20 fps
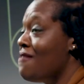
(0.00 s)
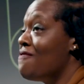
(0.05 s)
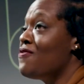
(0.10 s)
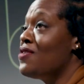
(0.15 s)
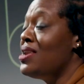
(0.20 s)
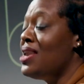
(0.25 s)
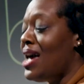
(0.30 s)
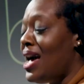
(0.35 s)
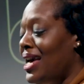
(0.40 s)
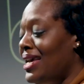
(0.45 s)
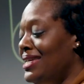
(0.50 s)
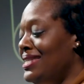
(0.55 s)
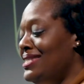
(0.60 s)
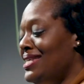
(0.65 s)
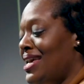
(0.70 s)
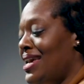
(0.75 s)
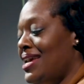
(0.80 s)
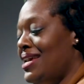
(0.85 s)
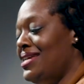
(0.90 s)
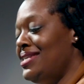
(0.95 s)
For nine
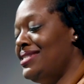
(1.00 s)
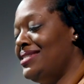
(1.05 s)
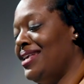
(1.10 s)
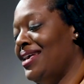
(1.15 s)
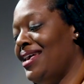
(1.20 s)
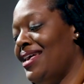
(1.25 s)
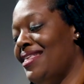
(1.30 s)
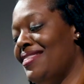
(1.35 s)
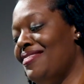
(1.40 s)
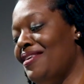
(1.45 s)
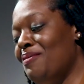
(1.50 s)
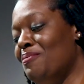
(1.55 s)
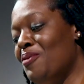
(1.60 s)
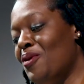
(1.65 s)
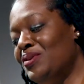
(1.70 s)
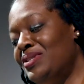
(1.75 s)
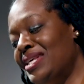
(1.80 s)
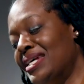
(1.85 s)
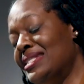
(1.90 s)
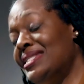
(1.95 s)
days, they
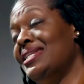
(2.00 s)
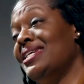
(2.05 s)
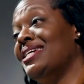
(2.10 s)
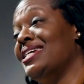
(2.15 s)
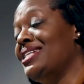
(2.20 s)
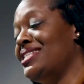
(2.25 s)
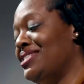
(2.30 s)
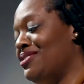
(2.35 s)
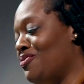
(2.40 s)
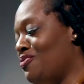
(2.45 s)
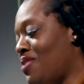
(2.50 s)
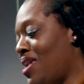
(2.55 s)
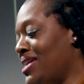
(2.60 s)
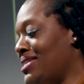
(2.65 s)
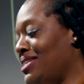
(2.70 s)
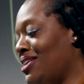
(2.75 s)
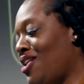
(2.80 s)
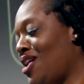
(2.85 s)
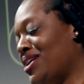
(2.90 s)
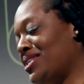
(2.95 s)
protested against the
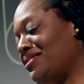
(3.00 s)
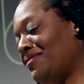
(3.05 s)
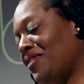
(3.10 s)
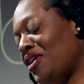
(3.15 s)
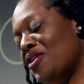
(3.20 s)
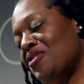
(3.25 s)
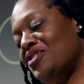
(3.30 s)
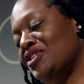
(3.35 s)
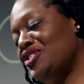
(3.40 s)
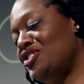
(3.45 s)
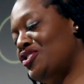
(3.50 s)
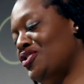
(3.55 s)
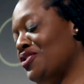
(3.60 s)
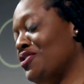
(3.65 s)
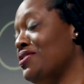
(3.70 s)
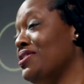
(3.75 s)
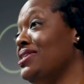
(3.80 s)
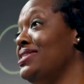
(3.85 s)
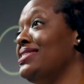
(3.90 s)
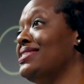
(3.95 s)
rising cost of health
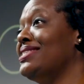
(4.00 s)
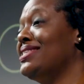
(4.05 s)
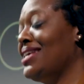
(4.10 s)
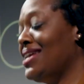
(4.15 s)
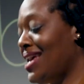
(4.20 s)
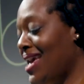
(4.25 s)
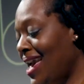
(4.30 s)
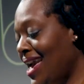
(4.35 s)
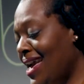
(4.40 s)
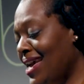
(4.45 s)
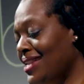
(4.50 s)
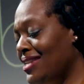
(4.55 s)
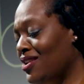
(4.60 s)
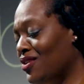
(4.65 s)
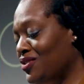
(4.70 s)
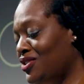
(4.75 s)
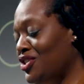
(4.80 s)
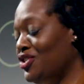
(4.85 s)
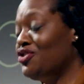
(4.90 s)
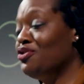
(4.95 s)
insurance and
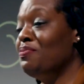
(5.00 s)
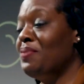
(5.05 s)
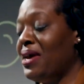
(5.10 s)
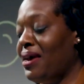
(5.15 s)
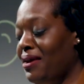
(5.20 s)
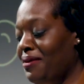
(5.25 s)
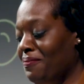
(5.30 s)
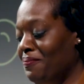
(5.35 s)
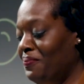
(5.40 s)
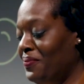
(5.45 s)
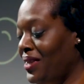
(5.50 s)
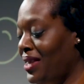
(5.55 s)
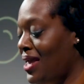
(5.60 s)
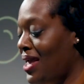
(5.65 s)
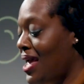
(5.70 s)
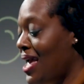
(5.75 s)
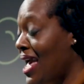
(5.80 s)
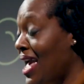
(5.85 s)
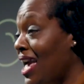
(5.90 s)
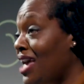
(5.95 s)
low teacher pay.
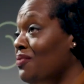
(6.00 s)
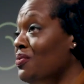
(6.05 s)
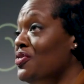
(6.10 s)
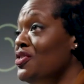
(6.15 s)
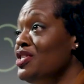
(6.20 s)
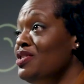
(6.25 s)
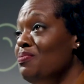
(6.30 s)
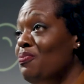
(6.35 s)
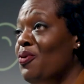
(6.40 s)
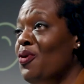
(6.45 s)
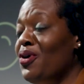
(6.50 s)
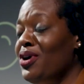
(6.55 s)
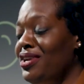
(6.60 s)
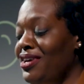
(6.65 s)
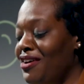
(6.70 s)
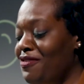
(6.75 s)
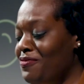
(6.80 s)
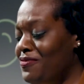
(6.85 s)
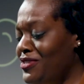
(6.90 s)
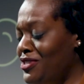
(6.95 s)
And with the support
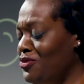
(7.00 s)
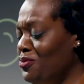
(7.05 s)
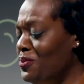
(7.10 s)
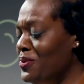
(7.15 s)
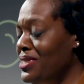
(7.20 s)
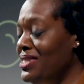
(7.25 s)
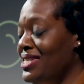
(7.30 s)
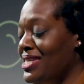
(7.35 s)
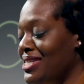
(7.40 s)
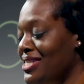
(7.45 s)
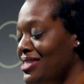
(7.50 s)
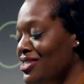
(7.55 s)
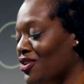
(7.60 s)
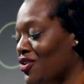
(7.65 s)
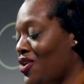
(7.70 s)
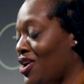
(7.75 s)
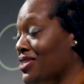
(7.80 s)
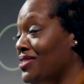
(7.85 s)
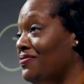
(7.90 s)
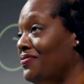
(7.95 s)
of superintendents
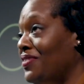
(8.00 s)
across